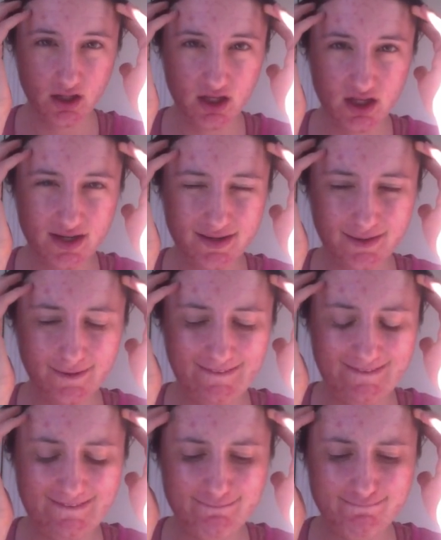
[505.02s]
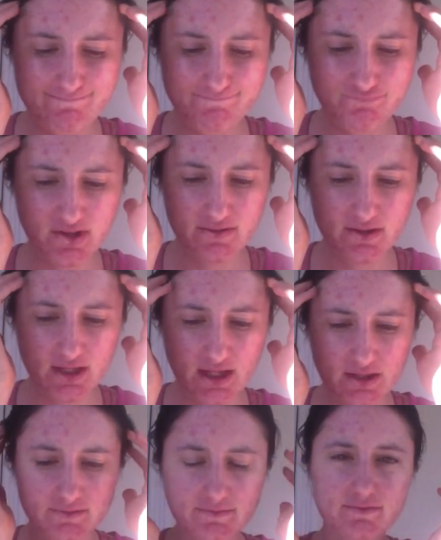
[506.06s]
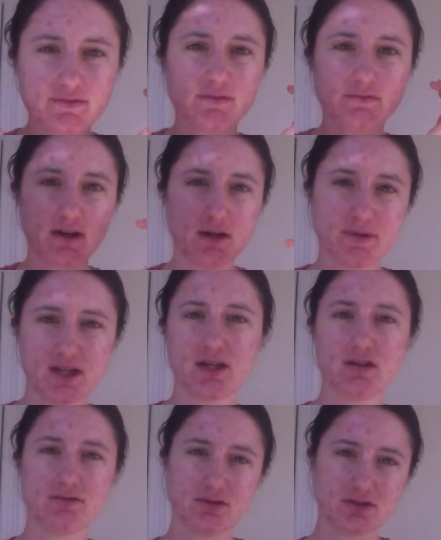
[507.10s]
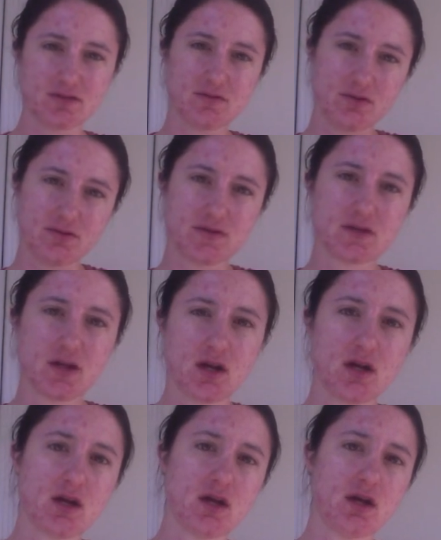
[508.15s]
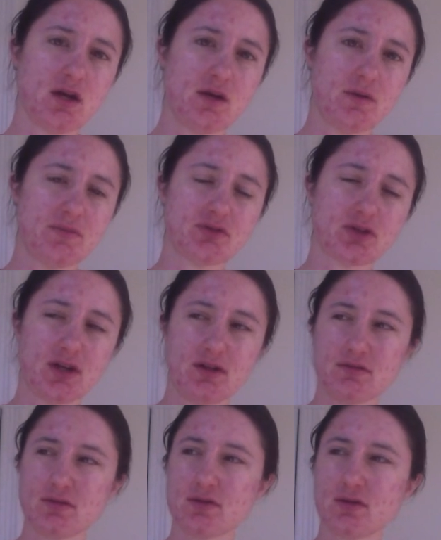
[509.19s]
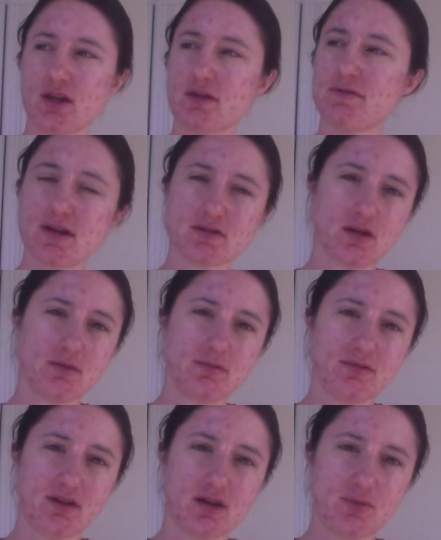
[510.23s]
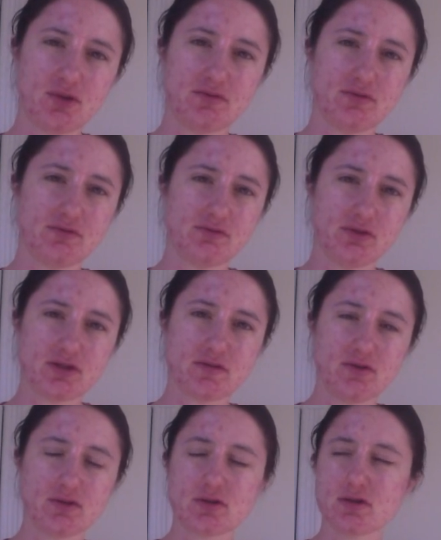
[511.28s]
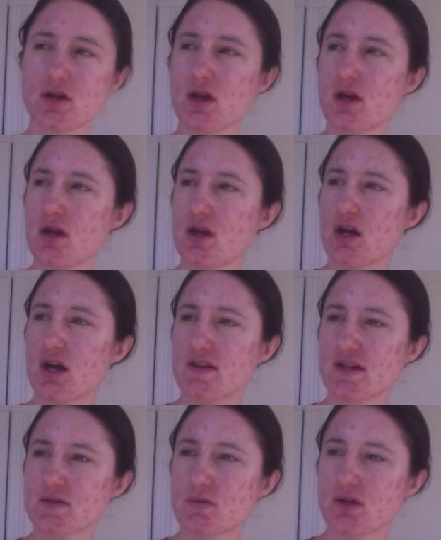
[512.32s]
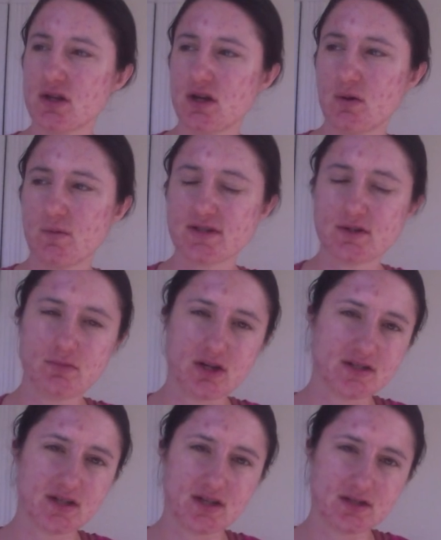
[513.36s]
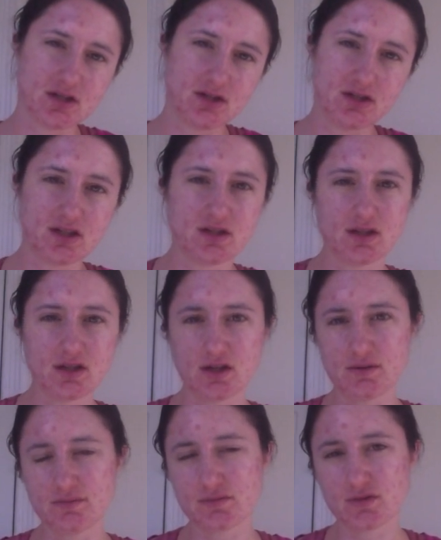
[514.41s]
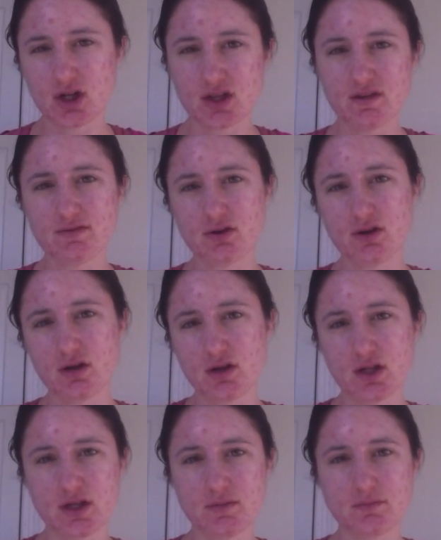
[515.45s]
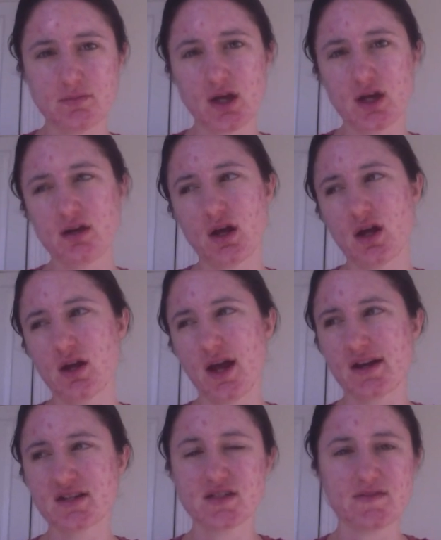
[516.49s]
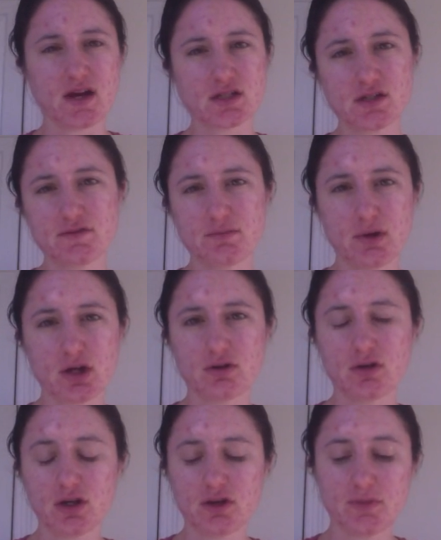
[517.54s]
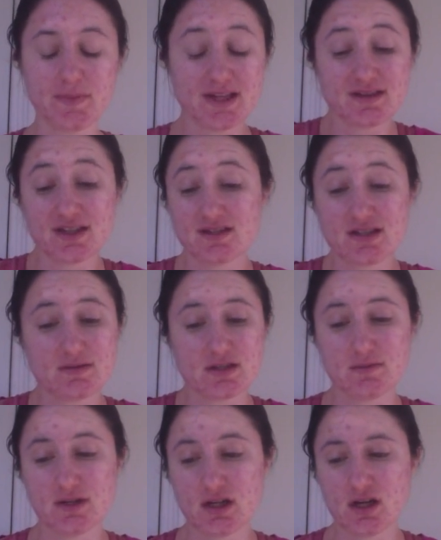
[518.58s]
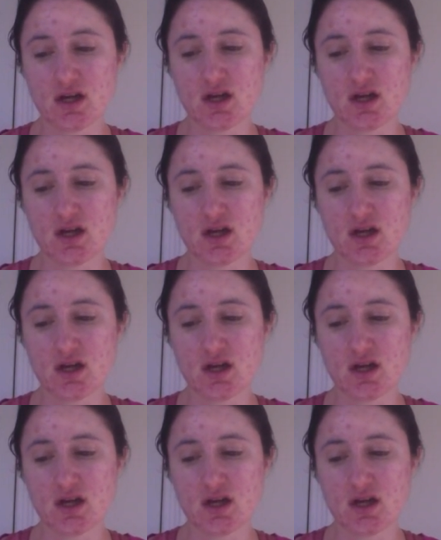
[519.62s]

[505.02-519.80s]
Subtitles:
eating, like, vitamin K-rich foods, and, like, fat-soluble vitamin-rich foods. And that's what, you know, Western Price says. You need the cod liver oil and X factor from butter oil. The main thing that seems to be